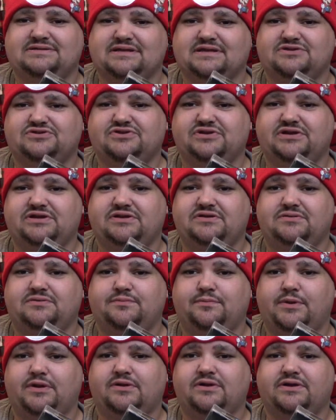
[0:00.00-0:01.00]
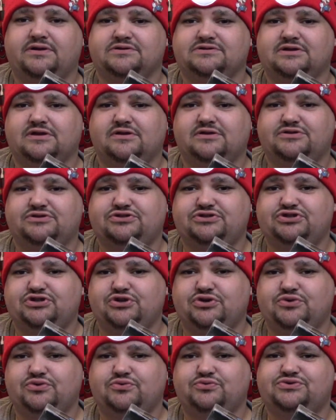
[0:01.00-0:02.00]
It's actually Metal Gear Solid
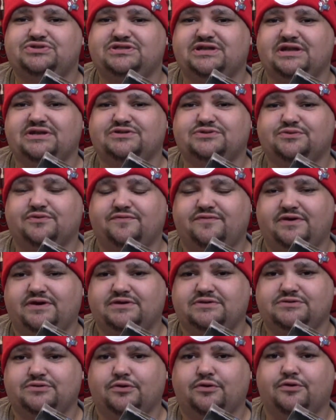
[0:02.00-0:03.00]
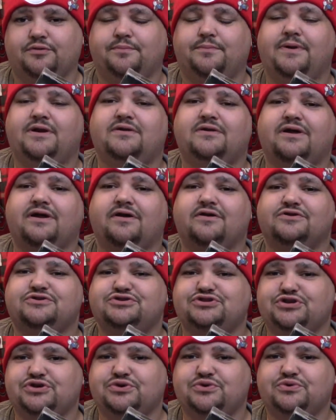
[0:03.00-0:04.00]
2 Snake's Revenge, or Metal Gear
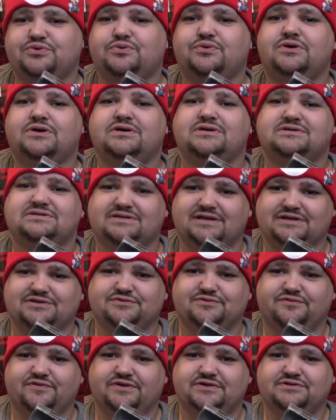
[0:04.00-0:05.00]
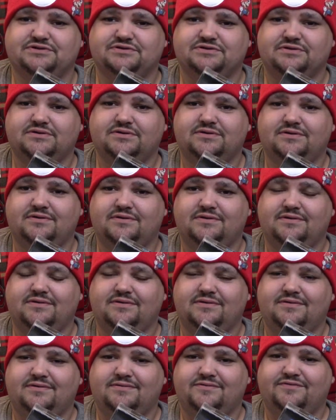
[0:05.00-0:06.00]
2 Snake's Revenge.
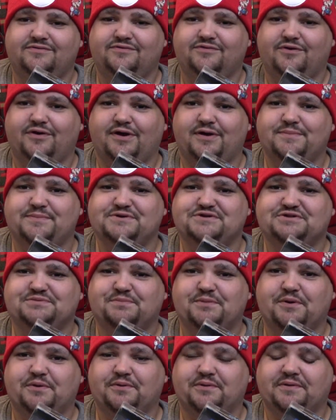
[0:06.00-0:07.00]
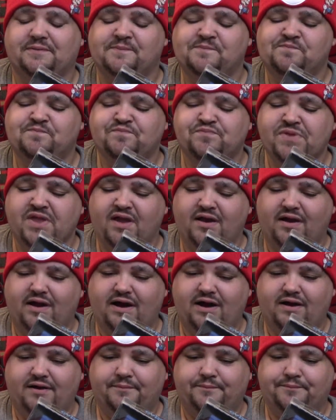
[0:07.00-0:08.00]
Sorry, I misspoke.
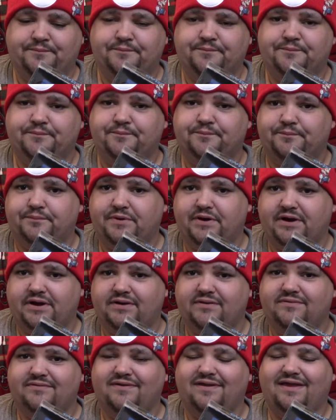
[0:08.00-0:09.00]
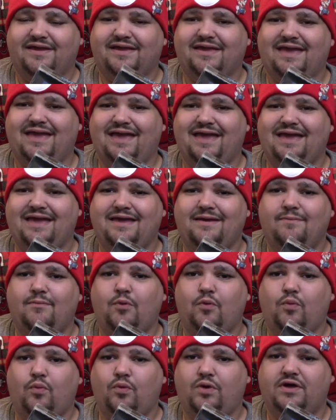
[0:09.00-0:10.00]
But it
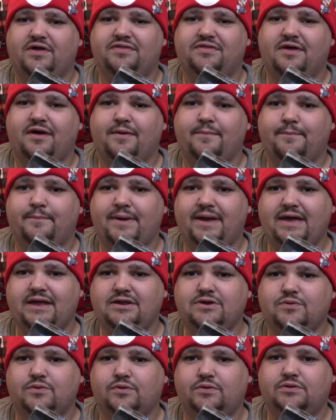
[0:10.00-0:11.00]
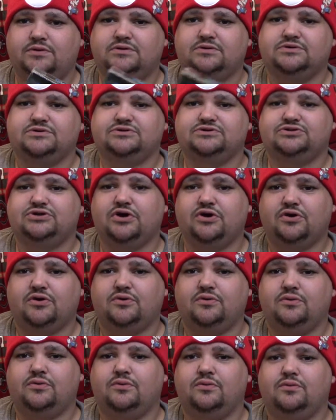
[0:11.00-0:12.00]
came with a manual.
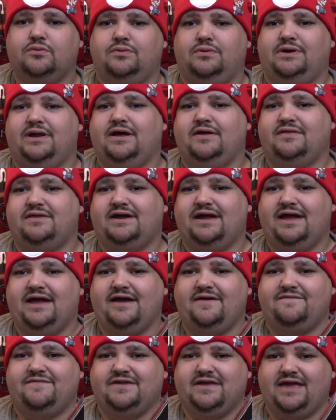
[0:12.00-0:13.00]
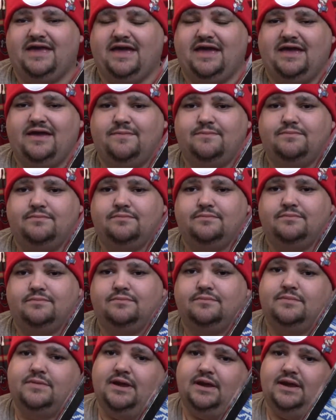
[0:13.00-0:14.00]
So, now that I have the game,
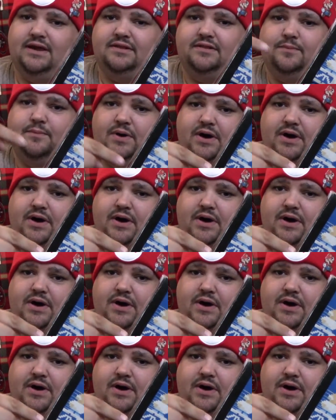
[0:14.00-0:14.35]
and the